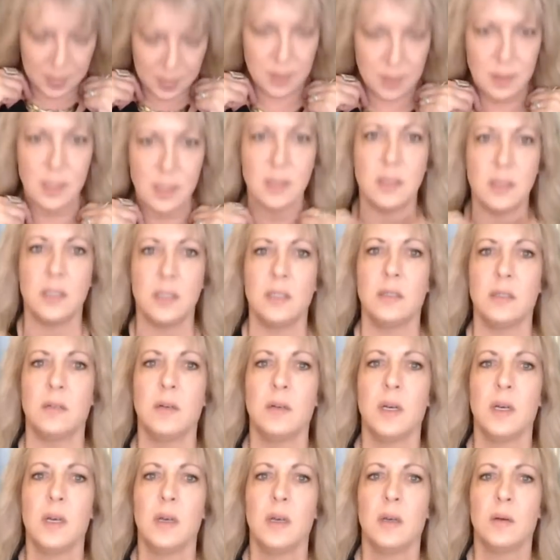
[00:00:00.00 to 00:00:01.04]
busy
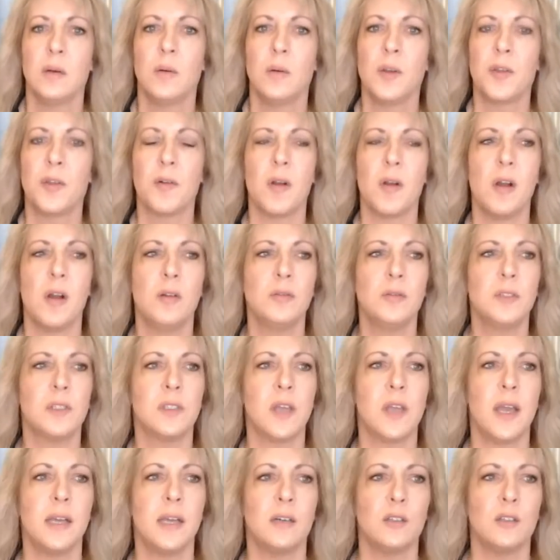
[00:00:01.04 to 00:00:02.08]
too with her own
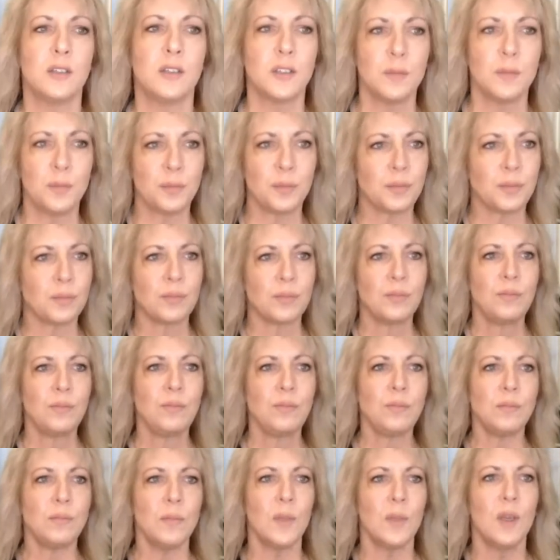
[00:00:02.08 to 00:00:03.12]
sales
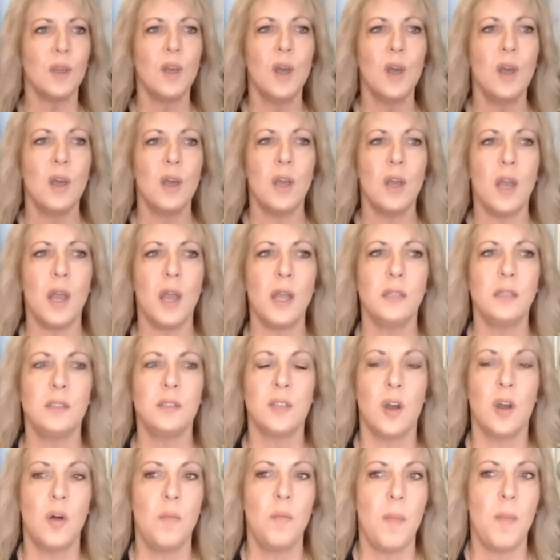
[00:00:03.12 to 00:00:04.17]
and
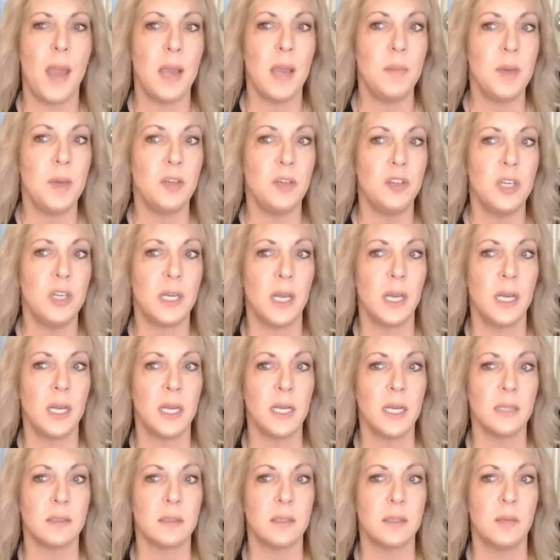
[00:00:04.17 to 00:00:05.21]
so maybe she can
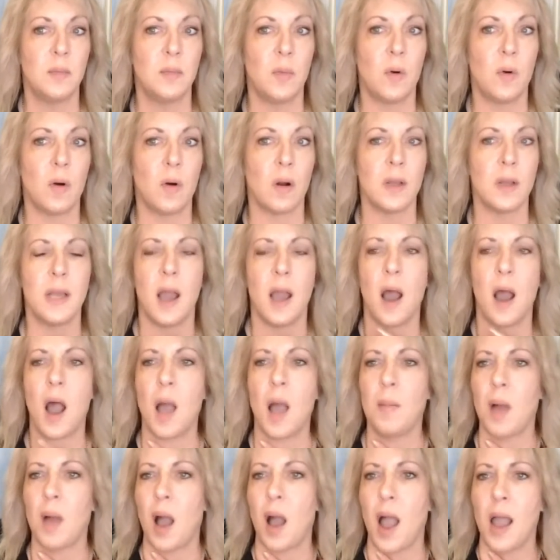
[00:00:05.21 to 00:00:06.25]
get some more yeah
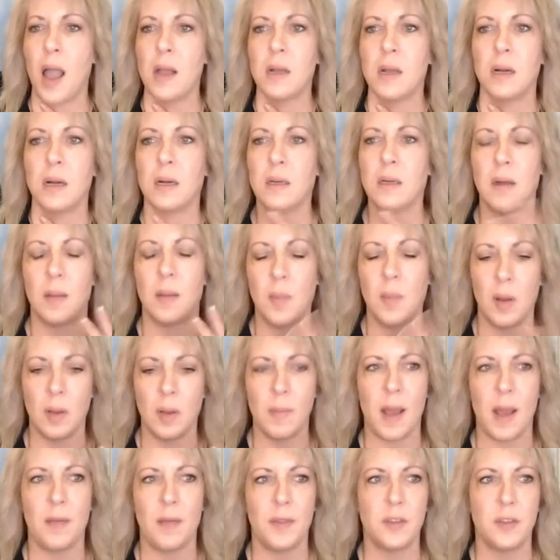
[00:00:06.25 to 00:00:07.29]
i'm i i'm all
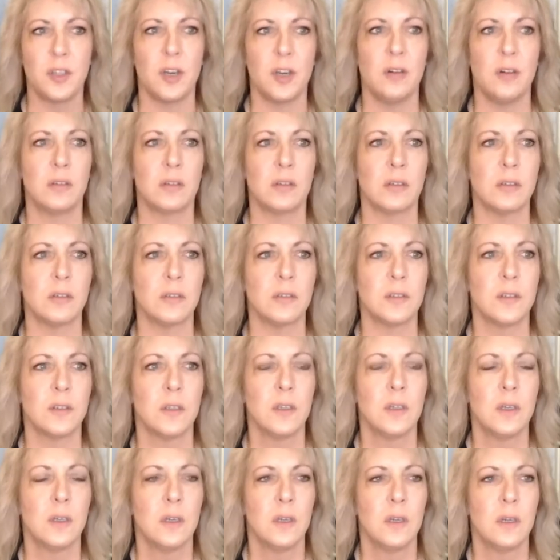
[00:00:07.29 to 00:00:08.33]
about the chokers
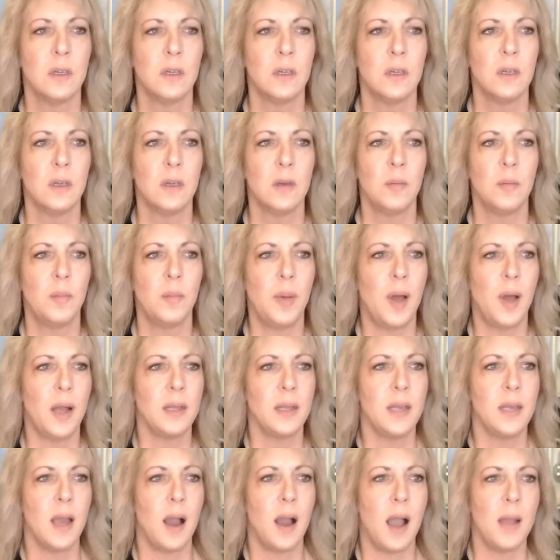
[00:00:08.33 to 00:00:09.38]

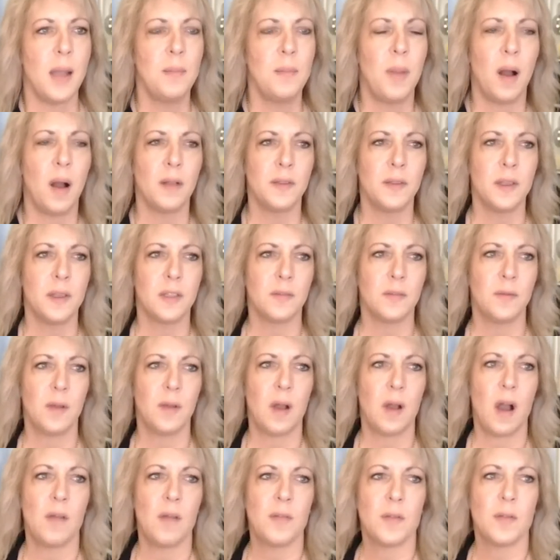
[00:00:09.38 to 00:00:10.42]
but yeah, I bought this
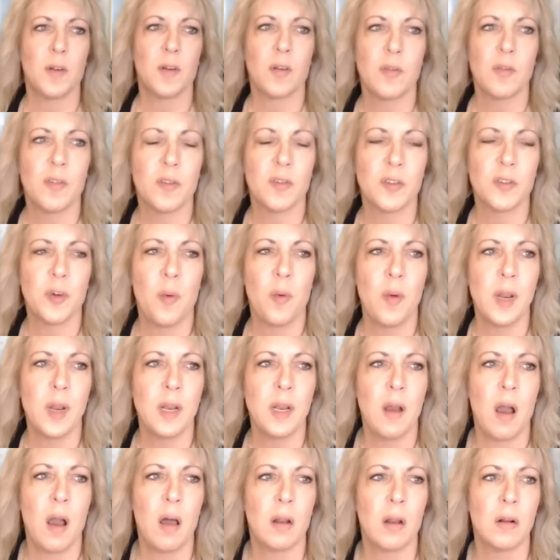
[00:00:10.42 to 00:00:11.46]
off of her for twenty
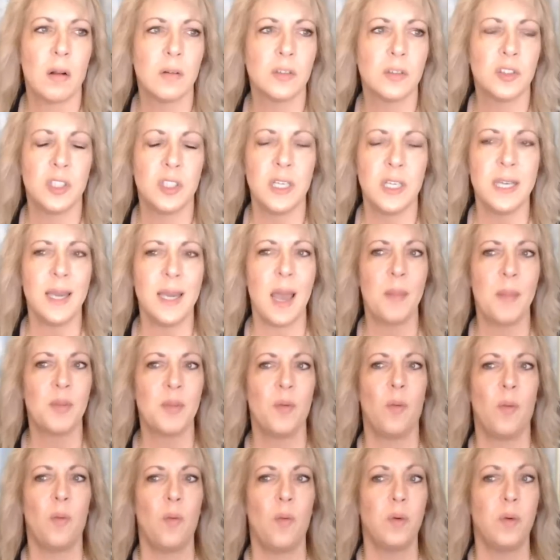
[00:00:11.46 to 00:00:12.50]
dollars. She kept
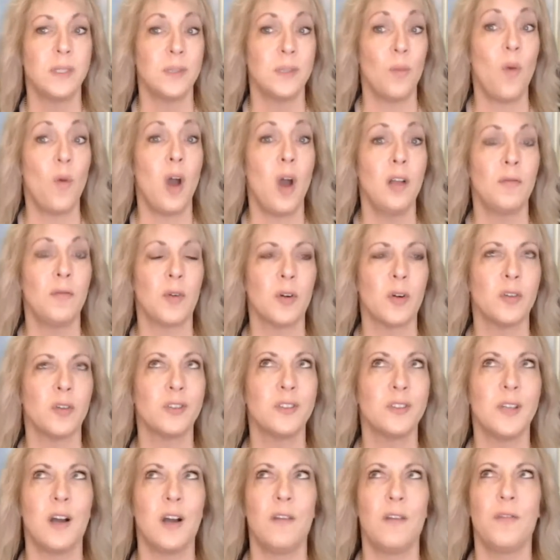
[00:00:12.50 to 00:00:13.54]
one for
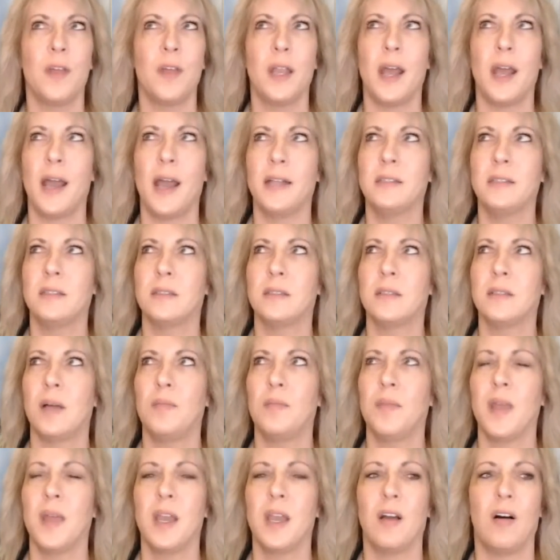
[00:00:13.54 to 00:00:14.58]
herself that had
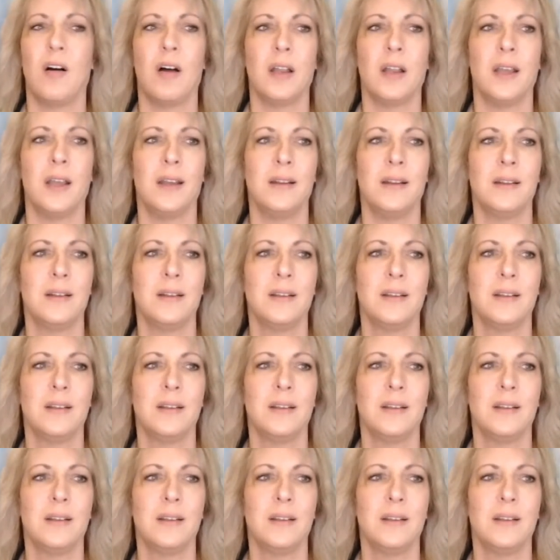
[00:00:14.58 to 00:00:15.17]
something on it,